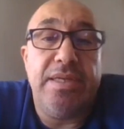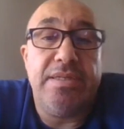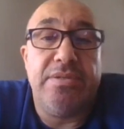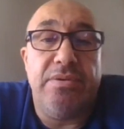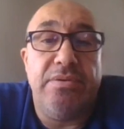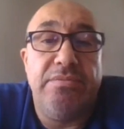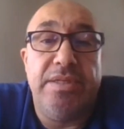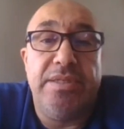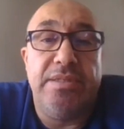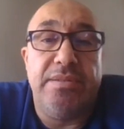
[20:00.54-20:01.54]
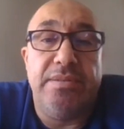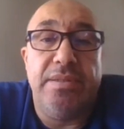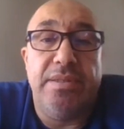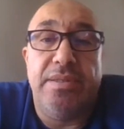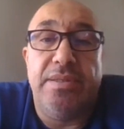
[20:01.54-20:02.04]
has already
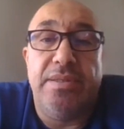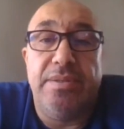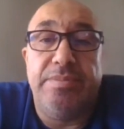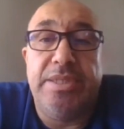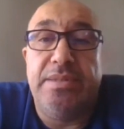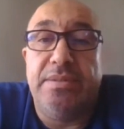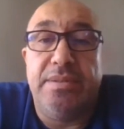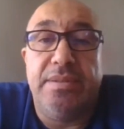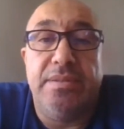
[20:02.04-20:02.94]
been